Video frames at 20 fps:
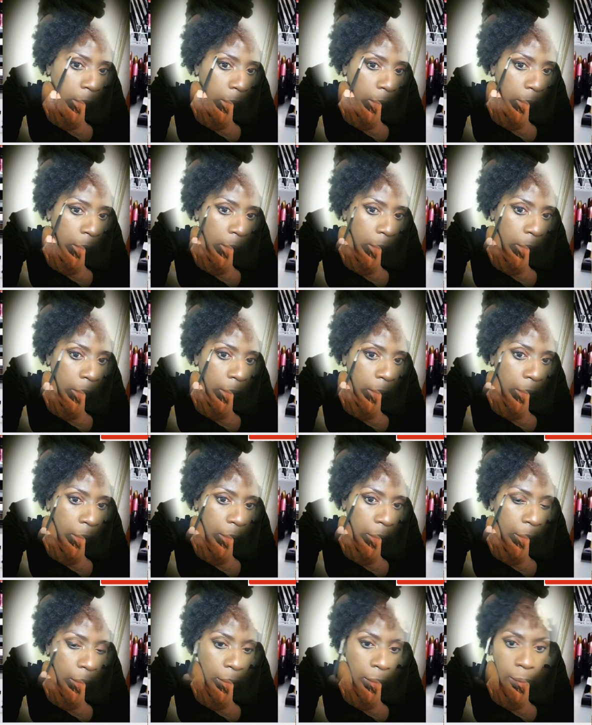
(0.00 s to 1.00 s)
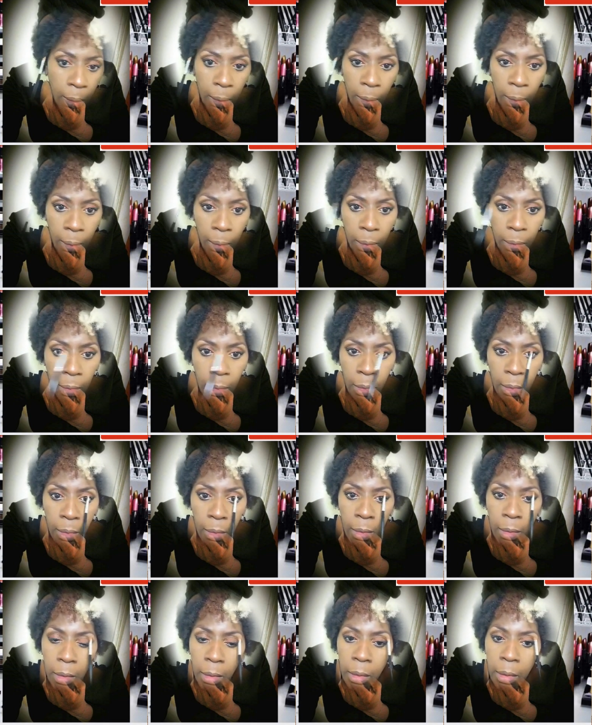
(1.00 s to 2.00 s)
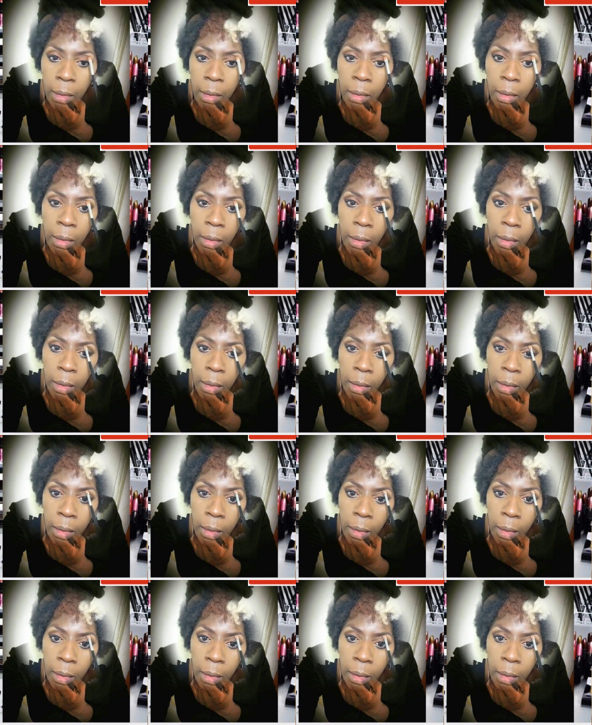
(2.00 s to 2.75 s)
No one is speaking in this clip.